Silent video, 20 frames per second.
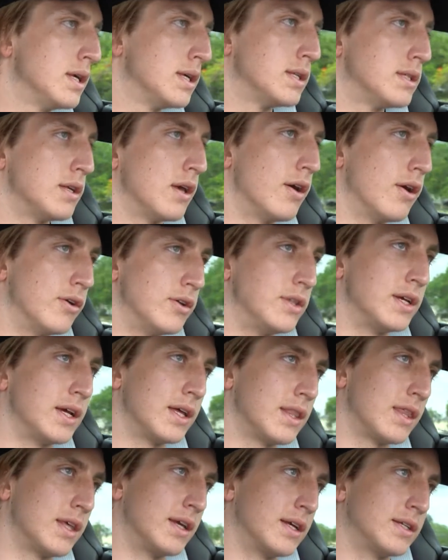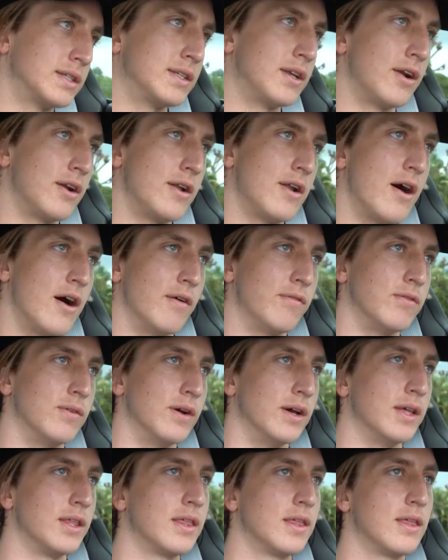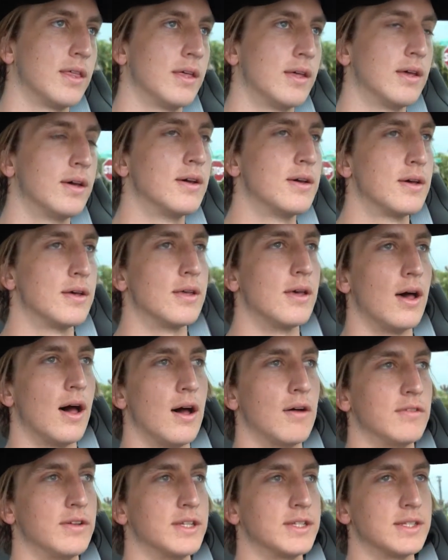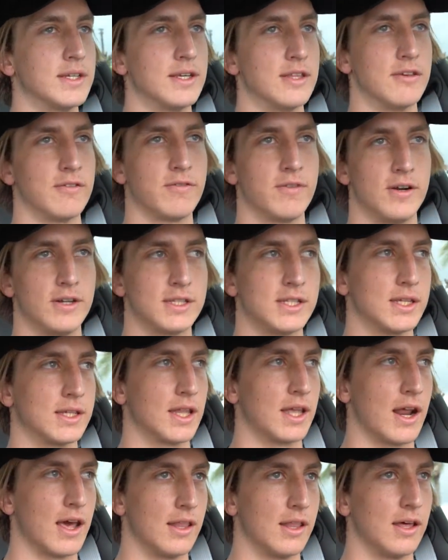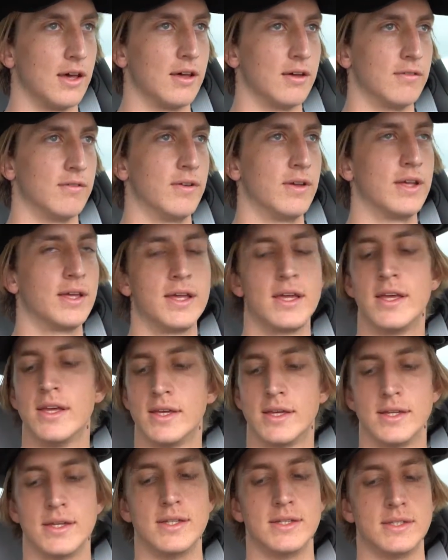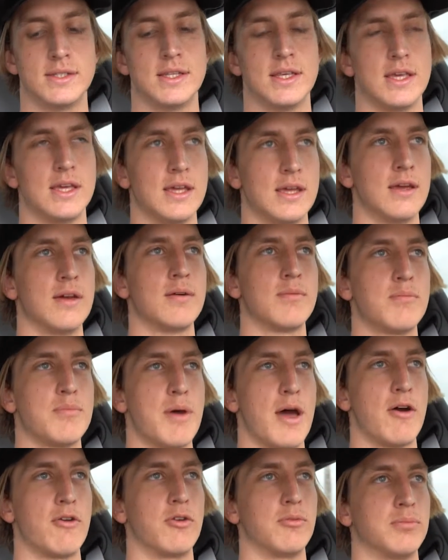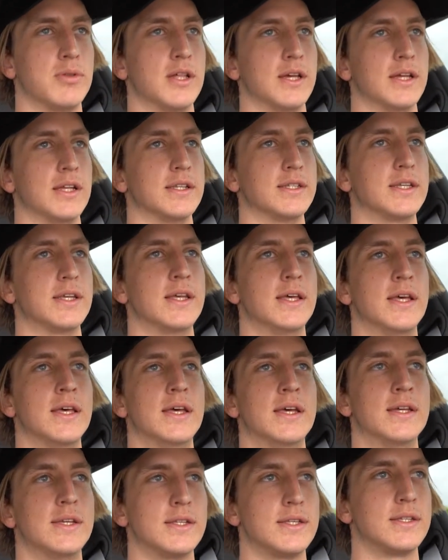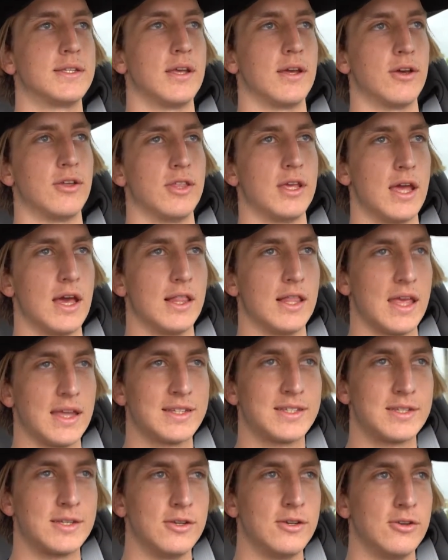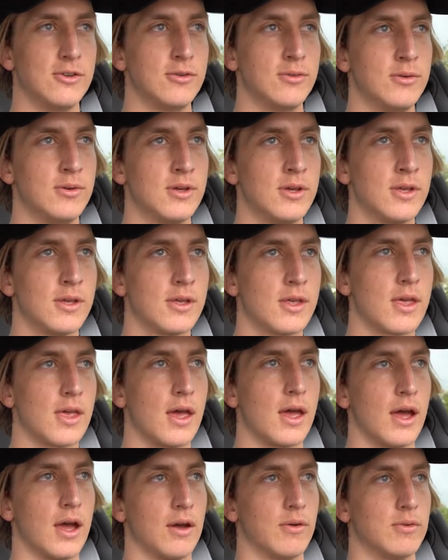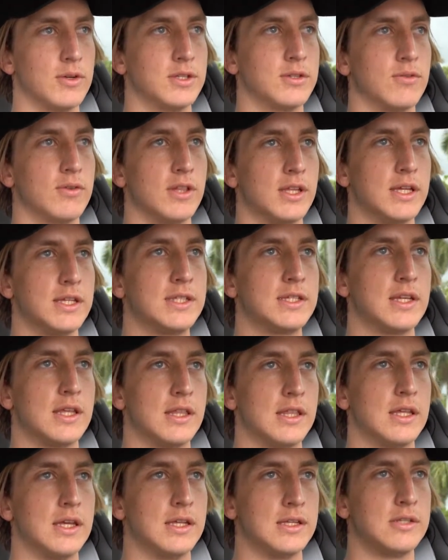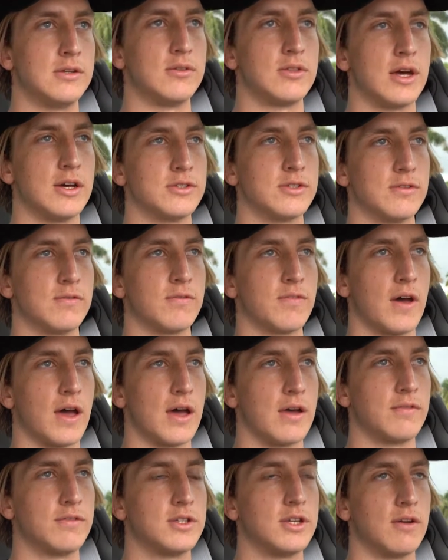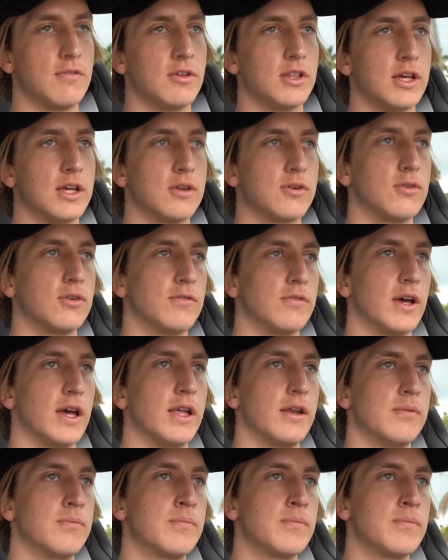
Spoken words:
So to get things started off with, obviously the first thing that I love is the power plant. So the LS2 was released in the 2005 Chevrolet Corvette,